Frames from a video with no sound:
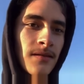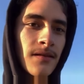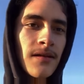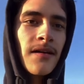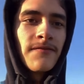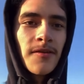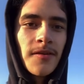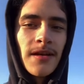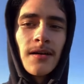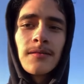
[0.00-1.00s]
I
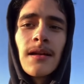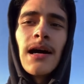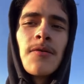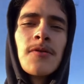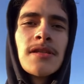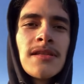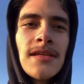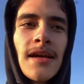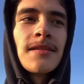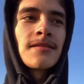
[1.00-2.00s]
figured out that I was the
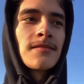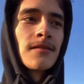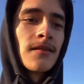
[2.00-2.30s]
answer.